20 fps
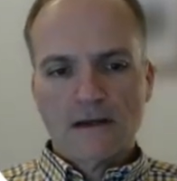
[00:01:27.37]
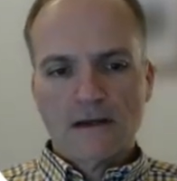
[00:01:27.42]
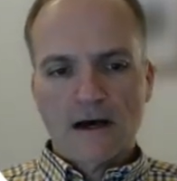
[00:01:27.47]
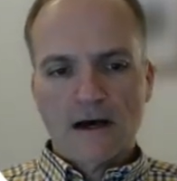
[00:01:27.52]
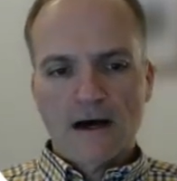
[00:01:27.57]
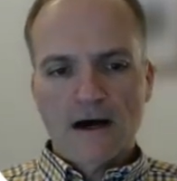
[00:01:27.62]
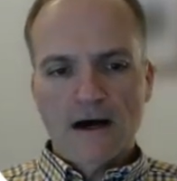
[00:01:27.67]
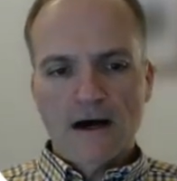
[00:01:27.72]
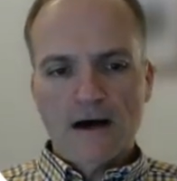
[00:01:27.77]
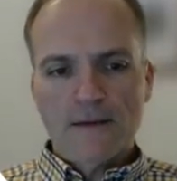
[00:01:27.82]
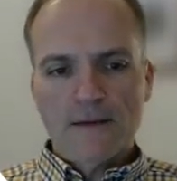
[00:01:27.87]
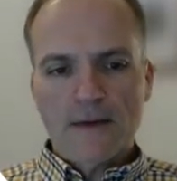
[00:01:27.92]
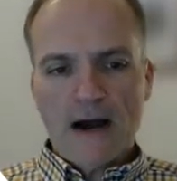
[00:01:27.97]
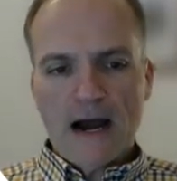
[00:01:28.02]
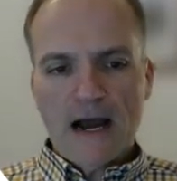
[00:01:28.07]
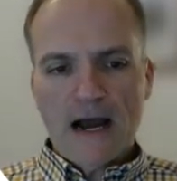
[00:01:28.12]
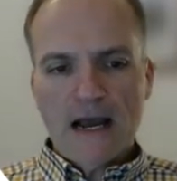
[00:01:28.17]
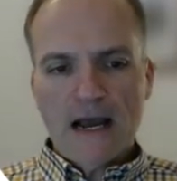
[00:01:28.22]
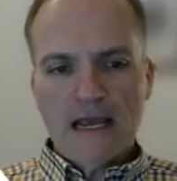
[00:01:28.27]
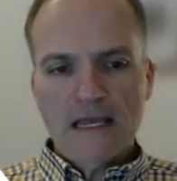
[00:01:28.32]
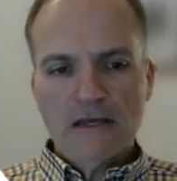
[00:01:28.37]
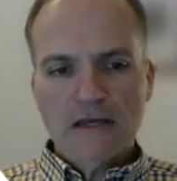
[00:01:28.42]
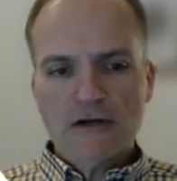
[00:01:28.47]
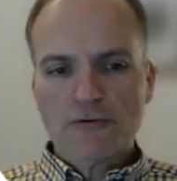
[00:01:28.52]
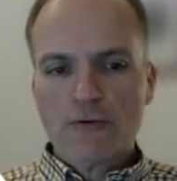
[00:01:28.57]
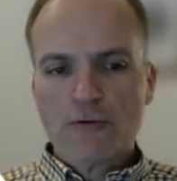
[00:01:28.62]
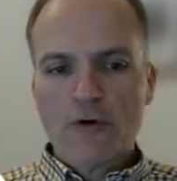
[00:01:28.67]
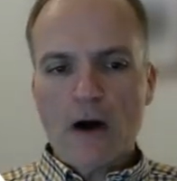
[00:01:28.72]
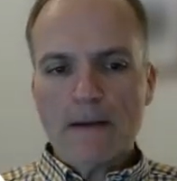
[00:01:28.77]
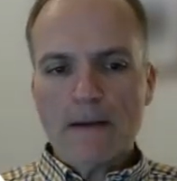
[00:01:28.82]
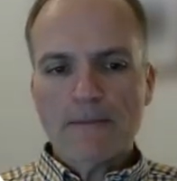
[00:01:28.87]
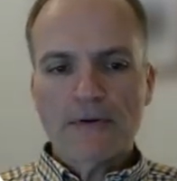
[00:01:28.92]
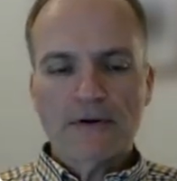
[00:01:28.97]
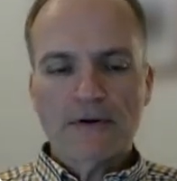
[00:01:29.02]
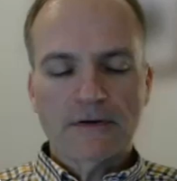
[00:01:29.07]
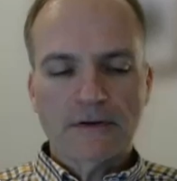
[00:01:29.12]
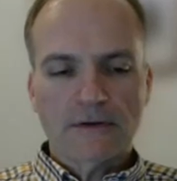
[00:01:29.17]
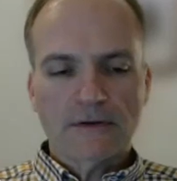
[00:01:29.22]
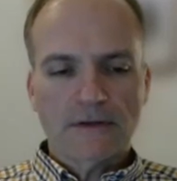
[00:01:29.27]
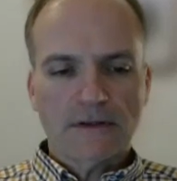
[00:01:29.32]
I grew up
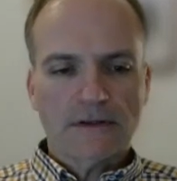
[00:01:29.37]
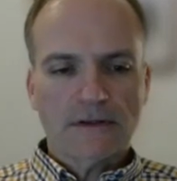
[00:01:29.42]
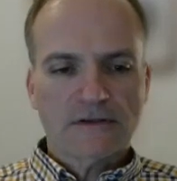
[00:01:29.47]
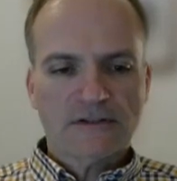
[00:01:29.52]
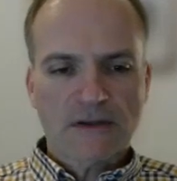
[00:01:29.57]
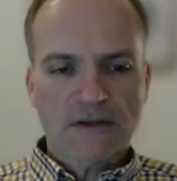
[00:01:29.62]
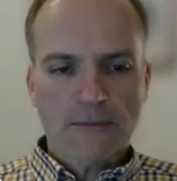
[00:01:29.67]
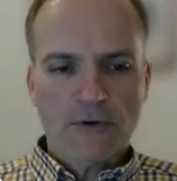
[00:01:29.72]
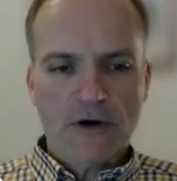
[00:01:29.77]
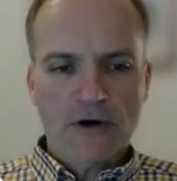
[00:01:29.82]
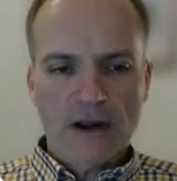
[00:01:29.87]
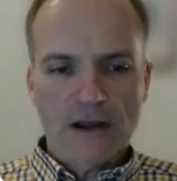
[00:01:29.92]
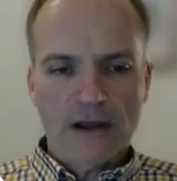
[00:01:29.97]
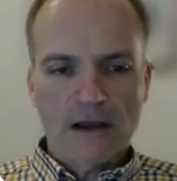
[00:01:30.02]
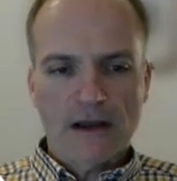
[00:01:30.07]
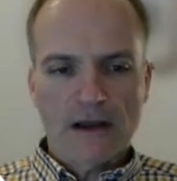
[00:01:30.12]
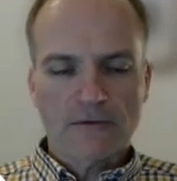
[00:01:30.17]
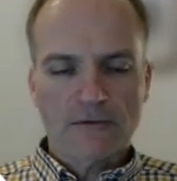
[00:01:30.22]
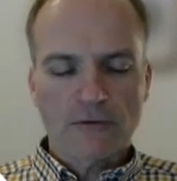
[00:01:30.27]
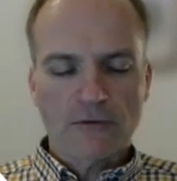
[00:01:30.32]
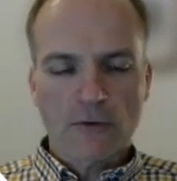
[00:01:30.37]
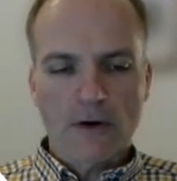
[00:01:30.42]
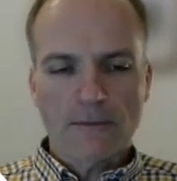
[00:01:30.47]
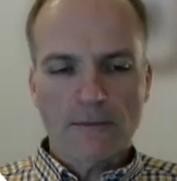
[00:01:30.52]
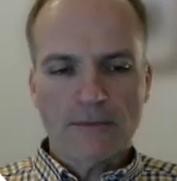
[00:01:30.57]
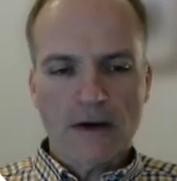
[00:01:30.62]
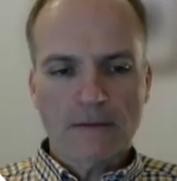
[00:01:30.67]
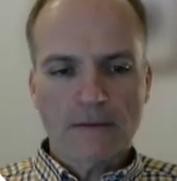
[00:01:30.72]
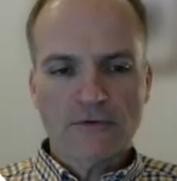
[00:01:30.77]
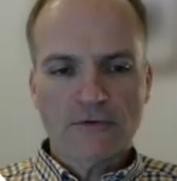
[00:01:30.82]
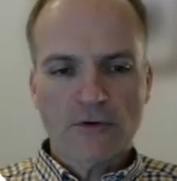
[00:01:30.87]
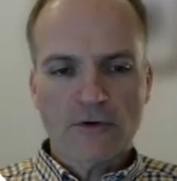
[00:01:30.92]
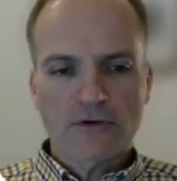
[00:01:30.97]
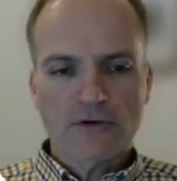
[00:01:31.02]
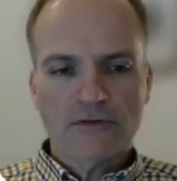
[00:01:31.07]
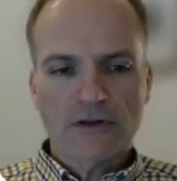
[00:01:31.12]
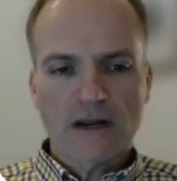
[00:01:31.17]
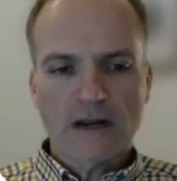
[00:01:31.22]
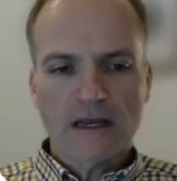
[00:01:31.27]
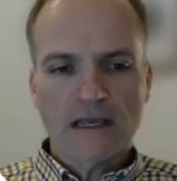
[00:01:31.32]
up
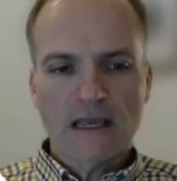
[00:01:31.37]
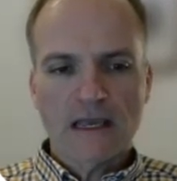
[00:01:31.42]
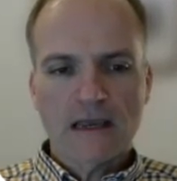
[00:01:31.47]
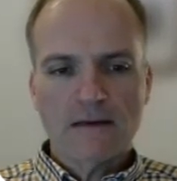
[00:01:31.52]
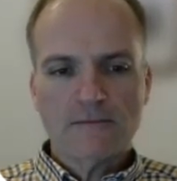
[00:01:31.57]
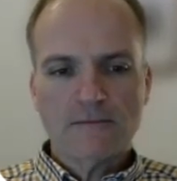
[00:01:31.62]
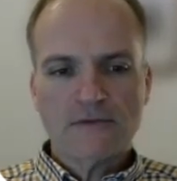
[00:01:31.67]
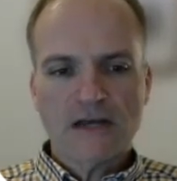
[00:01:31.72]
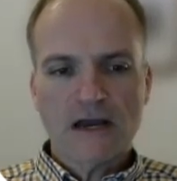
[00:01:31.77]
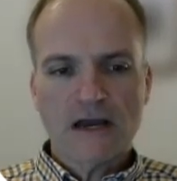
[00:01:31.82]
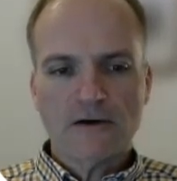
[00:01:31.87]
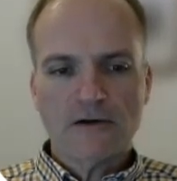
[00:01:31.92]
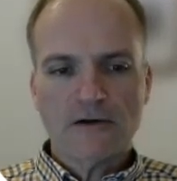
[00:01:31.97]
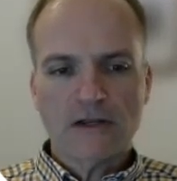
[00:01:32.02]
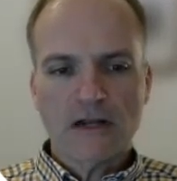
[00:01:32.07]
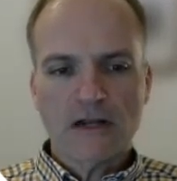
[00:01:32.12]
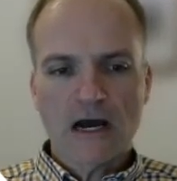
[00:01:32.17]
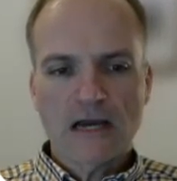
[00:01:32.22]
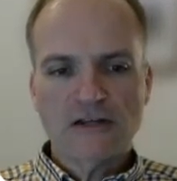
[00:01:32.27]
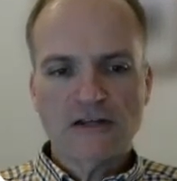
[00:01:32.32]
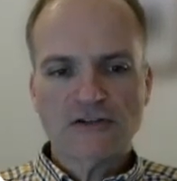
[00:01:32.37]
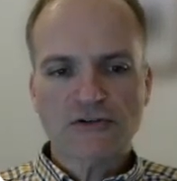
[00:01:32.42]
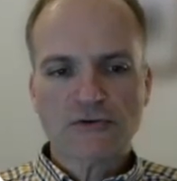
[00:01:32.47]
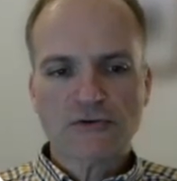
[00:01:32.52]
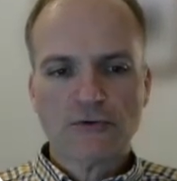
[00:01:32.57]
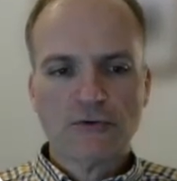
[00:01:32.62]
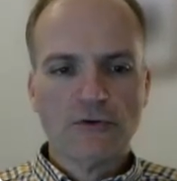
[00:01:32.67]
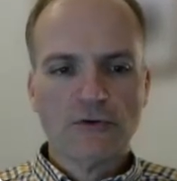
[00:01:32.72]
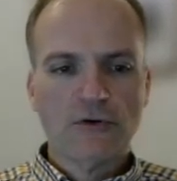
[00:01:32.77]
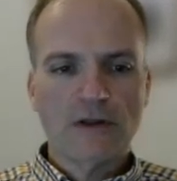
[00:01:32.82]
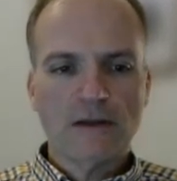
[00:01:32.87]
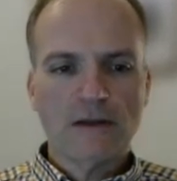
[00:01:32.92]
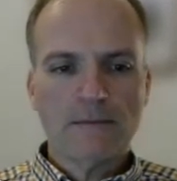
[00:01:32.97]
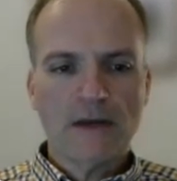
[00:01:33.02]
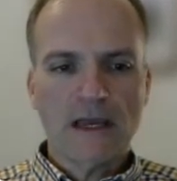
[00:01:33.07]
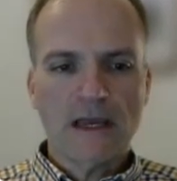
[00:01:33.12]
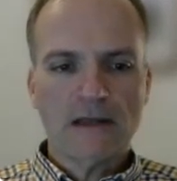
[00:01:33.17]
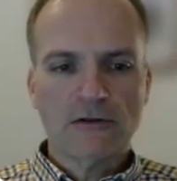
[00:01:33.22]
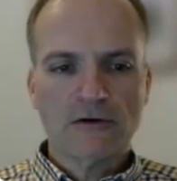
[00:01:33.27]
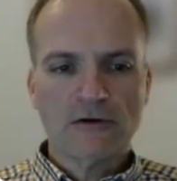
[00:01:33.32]
north, and I came down in high school
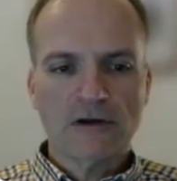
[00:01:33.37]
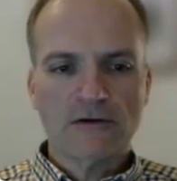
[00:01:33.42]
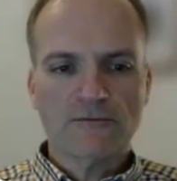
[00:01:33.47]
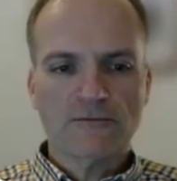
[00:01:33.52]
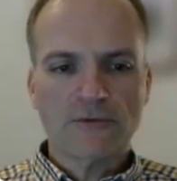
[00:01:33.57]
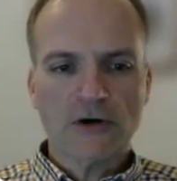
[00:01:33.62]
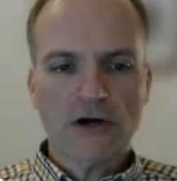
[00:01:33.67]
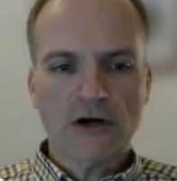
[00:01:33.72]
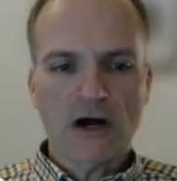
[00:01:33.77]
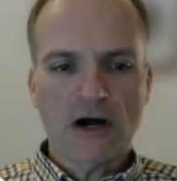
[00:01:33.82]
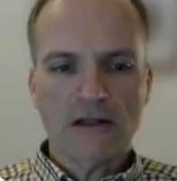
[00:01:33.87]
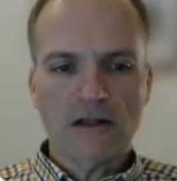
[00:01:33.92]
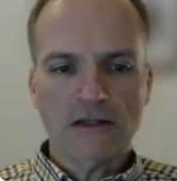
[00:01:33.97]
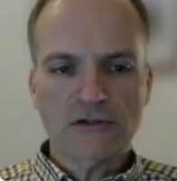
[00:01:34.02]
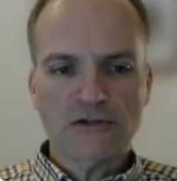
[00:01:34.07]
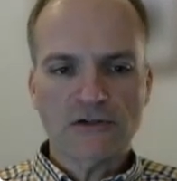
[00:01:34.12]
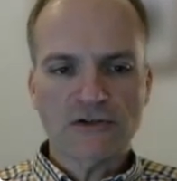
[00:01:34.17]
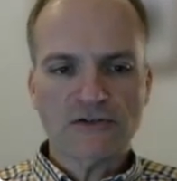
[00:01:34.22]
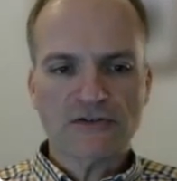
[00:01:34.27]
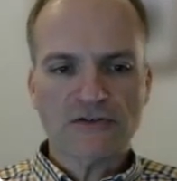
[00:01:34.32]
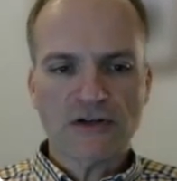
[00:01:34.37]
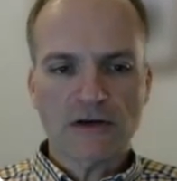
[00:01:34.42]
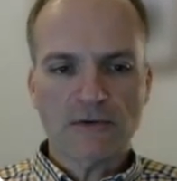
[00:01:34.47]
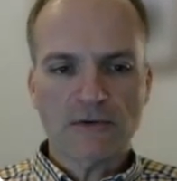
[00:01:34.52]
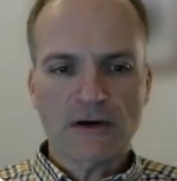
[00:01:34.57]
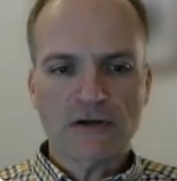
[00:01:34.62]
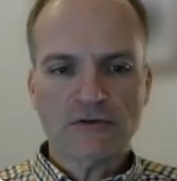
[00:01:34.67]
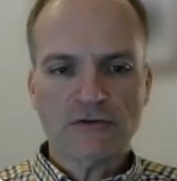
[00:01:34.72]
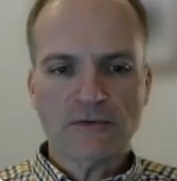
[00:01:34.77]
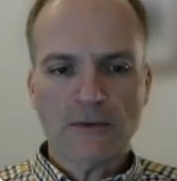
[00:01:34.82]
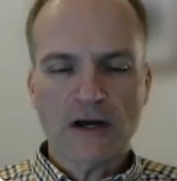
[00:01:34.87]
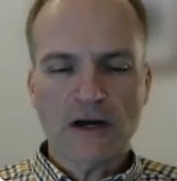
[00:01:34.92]
and began looking for colleges. I graduated from